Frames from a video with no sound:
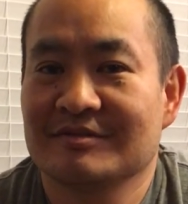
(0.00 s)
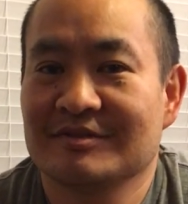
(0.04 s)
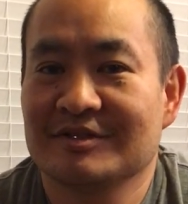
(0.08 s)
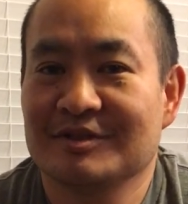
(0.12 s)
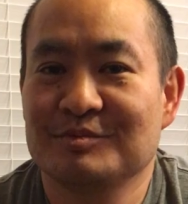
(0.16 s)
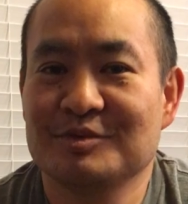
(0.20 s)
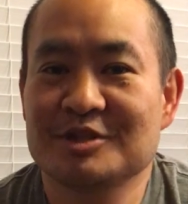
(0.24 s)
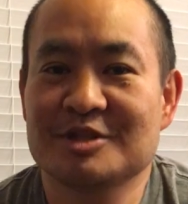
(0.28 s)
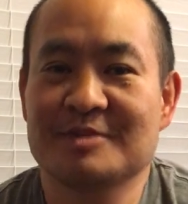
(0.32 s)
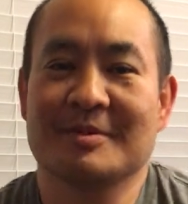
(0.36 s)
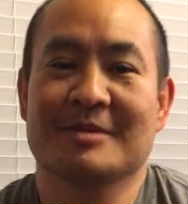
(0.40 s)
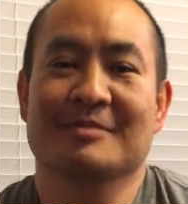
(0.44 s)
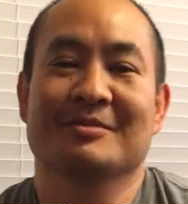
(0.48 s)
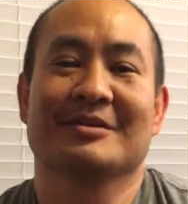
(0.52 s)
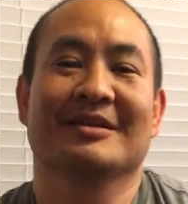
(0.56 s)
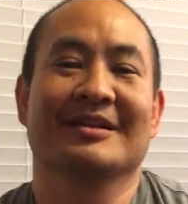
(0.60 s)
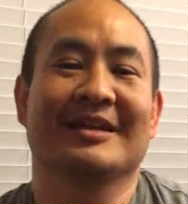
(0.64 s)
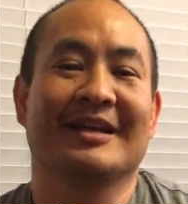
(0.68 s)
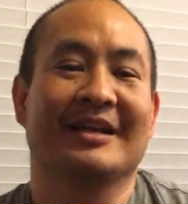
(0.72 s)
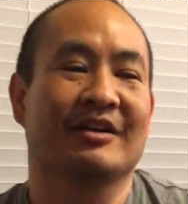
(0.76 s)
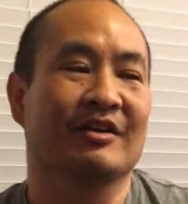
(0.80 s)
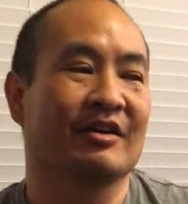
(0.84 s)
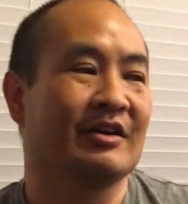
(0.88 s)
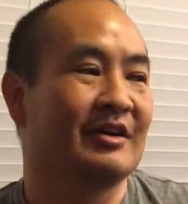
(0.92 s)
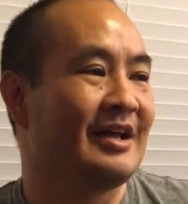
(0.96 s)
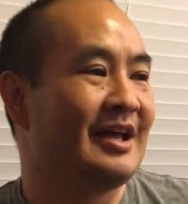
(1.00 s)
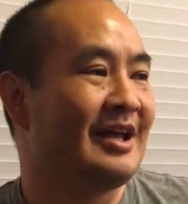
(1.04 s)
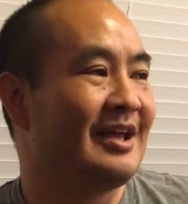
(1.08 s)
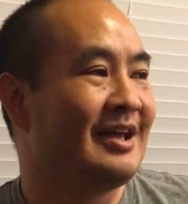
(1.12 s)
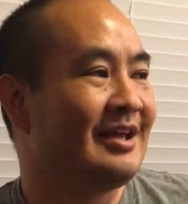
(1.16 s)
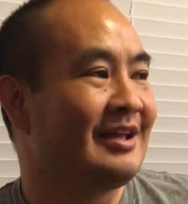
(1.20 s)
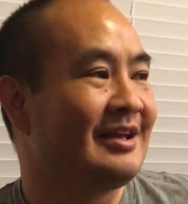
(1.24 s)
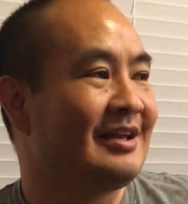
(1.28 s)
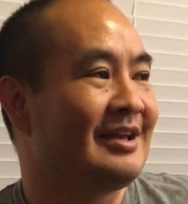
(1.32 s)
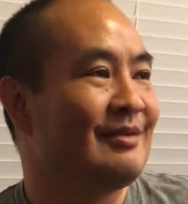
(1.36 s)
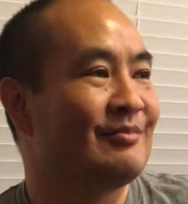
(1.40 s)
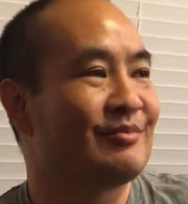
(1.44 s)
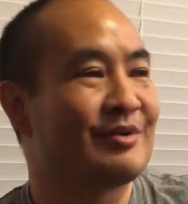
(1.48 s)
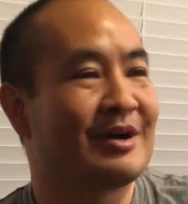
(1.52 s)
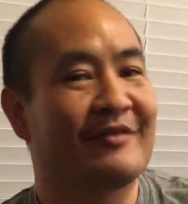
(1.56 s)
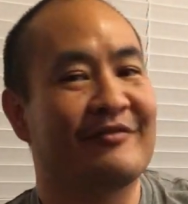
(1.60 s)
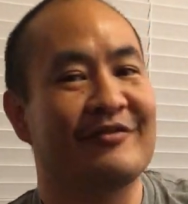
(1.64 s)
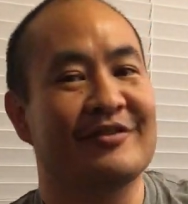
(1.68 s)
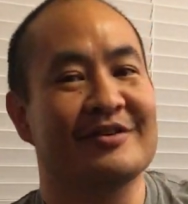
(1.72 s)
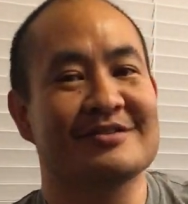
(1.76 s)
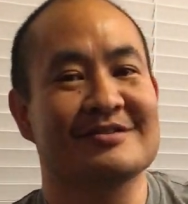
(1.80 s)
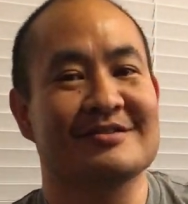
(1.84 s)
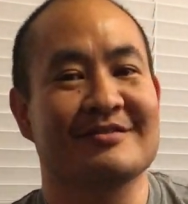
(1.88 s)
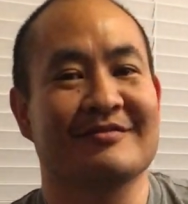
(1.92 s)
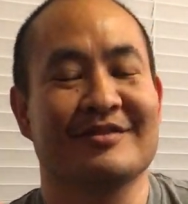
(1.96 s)
we should be able to link any
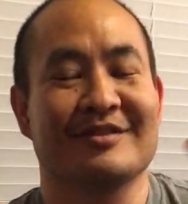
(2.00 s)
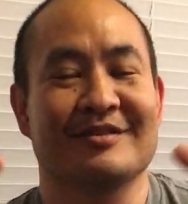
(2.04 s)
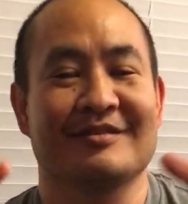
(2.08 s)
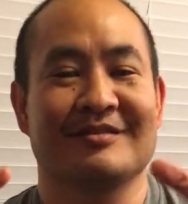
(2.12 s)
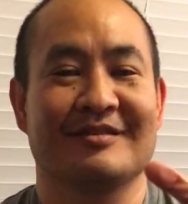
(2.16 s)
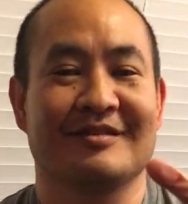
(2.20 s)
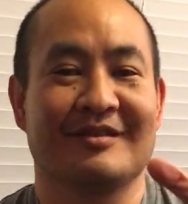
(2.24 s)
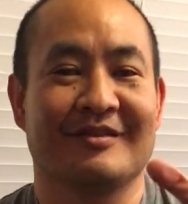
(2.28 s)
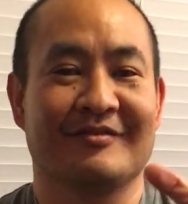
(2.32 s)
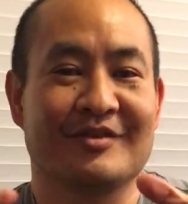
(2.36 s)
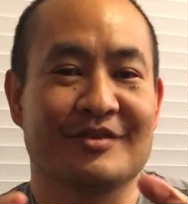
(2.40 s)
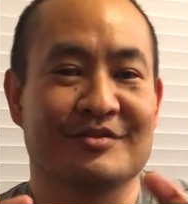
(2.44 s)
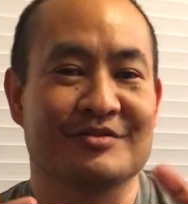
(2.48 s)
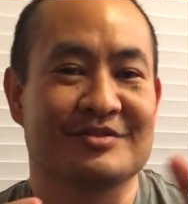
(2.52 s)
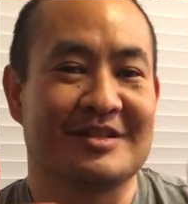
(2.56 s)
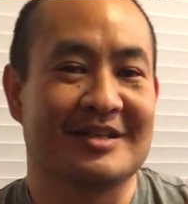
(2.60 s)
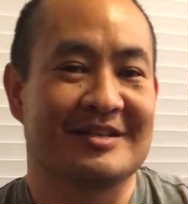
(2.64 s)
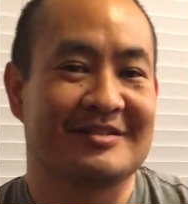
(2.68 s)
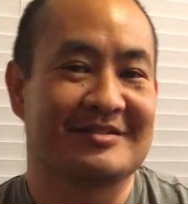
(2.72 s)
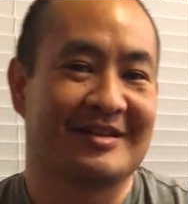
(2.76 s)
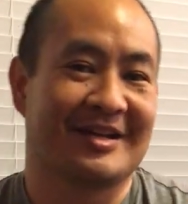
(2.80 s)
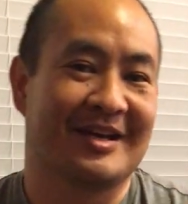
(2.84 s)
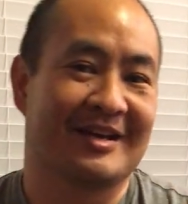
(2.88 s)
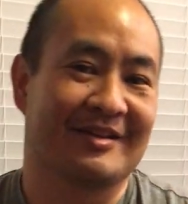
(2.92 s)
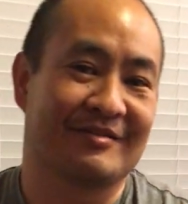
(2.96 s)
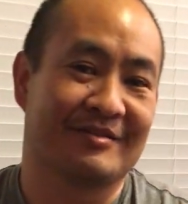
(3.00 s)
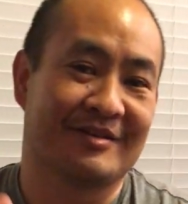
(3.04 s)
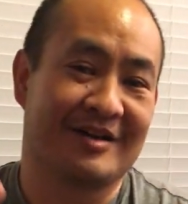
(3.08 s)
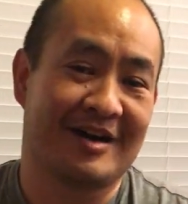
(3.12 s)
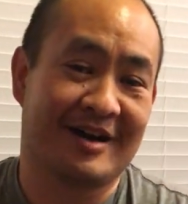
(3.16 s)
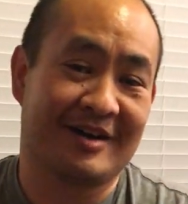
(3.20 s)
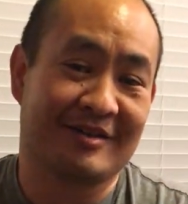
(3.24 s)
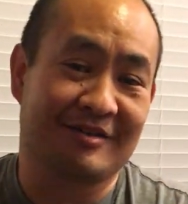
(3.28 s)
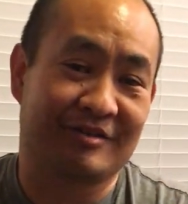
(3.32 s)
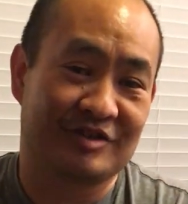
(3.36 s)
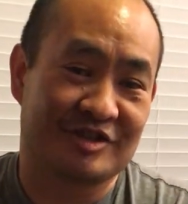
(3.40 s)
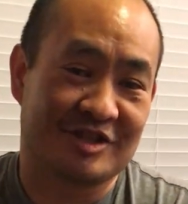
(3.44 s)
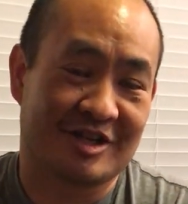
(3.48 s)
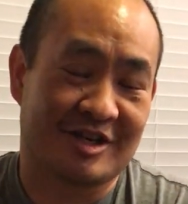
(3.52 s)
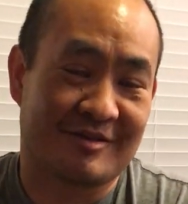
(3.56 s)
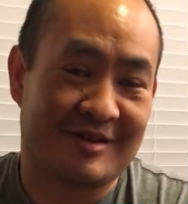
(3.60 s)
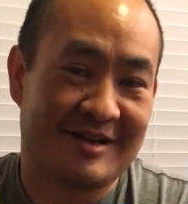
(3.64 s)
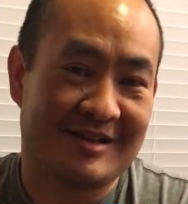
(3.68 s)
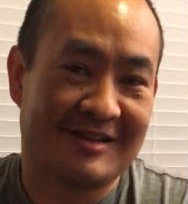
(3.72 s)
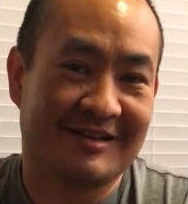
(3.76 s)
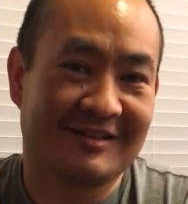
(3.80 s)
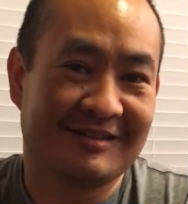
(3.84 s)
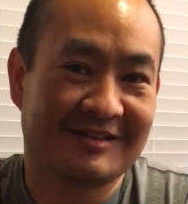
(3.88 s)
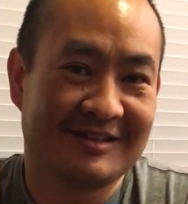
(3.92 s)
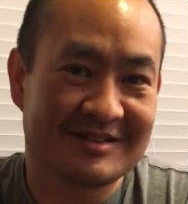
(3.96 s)
reference of those things together and
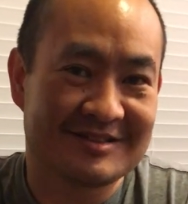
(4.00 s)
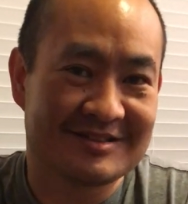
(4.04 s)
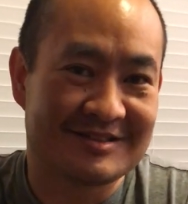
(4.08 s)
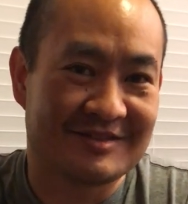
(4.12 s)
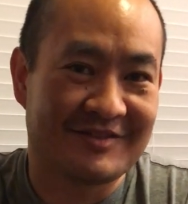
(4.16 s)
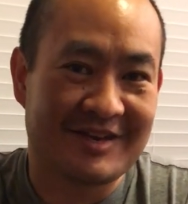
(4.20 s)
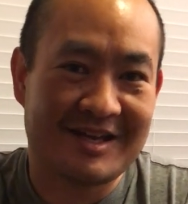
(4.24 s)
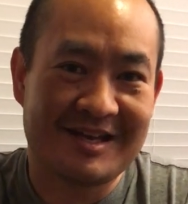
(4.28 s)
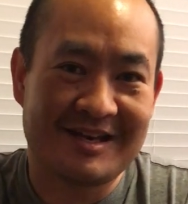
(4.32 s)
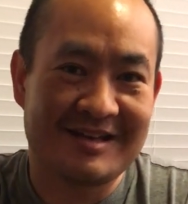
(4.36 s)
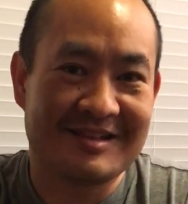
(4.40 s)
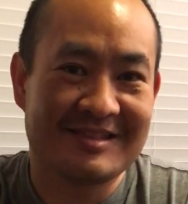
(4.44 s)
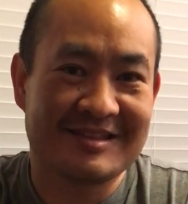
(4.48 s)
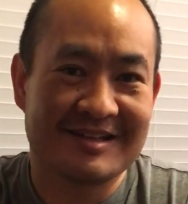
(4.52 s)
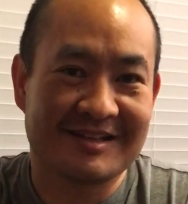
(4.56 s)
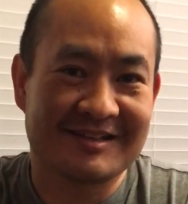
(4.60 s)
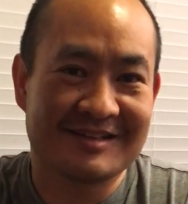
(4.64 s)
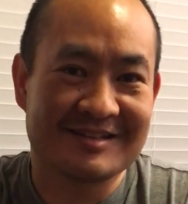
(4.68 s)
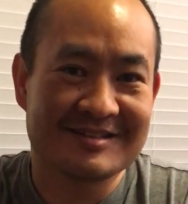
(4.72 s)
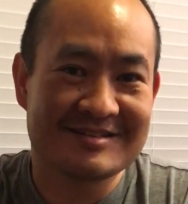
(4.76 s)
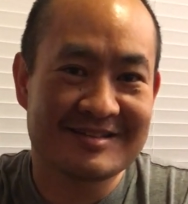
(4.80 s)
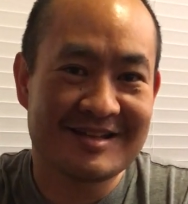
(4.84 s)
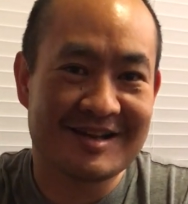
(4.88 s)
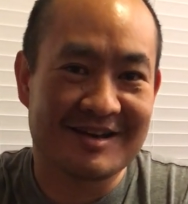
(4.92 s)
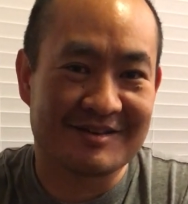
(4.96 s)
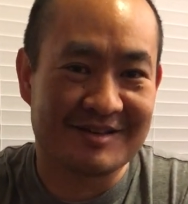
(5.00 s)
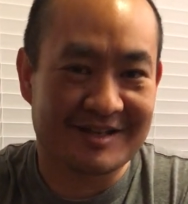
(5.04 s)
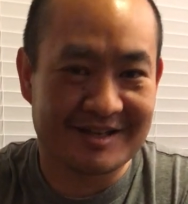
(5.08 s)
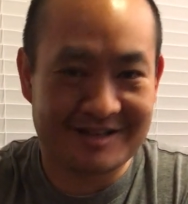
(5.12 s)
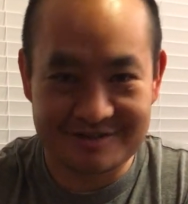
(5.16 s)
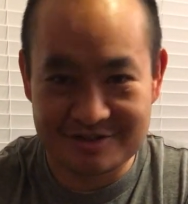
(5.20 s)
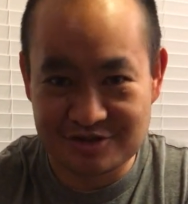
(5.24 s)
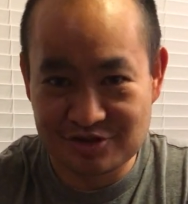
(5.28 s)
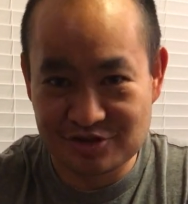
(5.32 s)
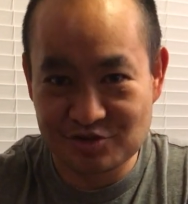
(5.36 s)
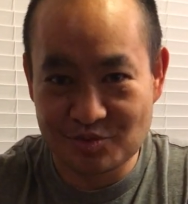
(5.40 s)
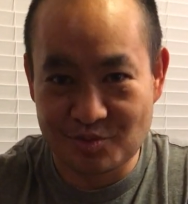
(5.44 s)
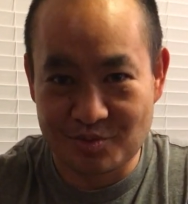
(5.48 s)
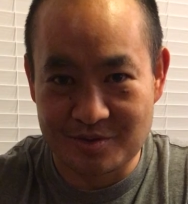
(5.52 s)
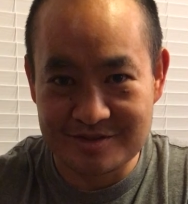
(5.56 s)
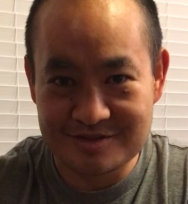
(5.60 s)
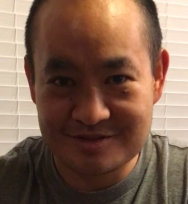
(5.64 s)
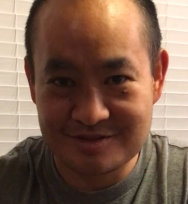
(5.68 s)
auto-generate a list of anything that's there, like a sort.